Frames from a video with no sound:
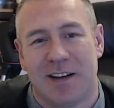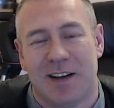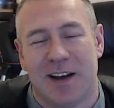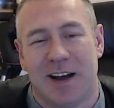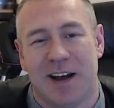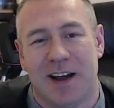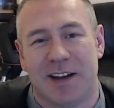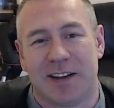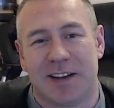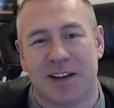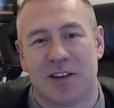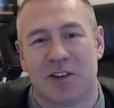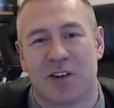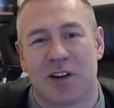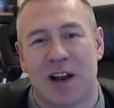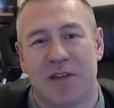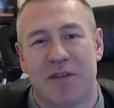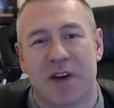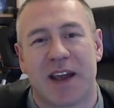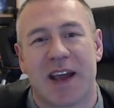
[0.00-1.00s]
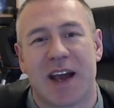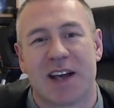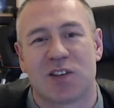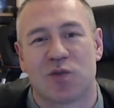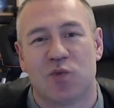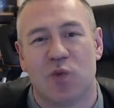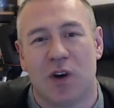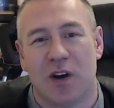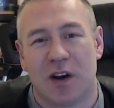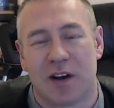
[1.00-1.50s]
and clever
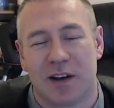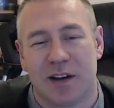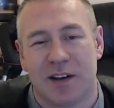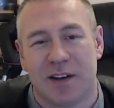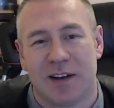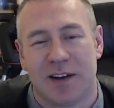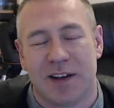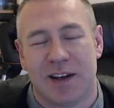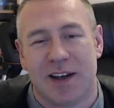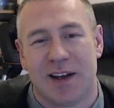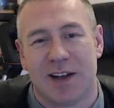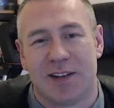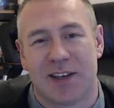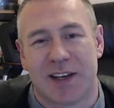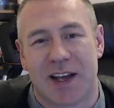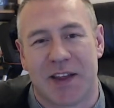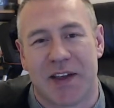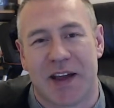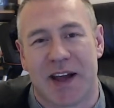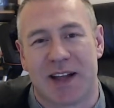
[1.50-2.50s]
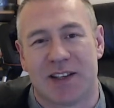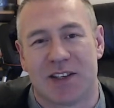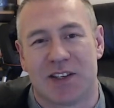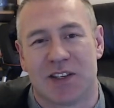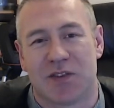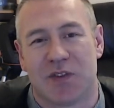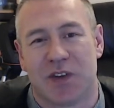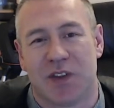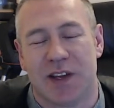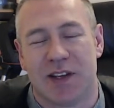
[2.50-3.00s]
guesswork to get the
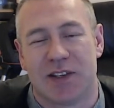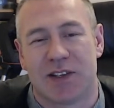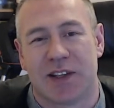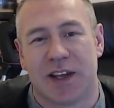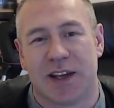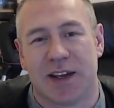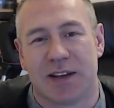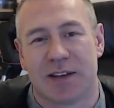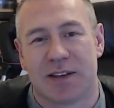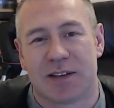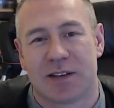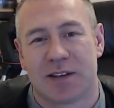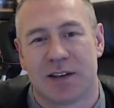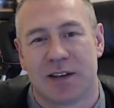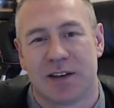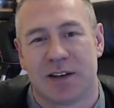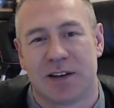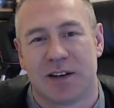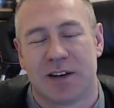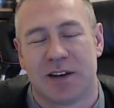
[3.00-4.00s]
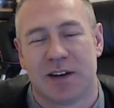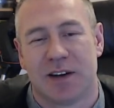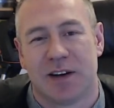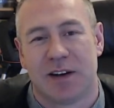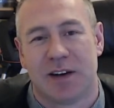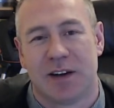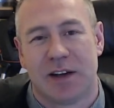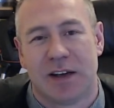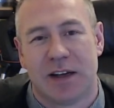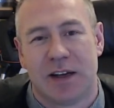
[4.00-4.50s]
answers for these things.
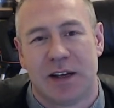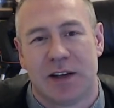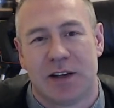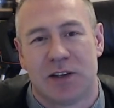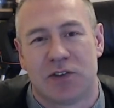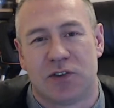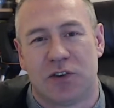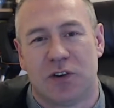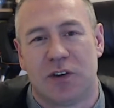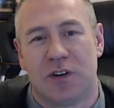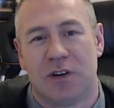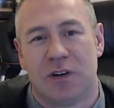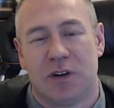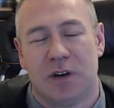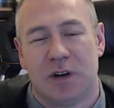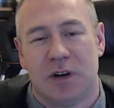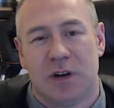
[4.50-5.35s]
So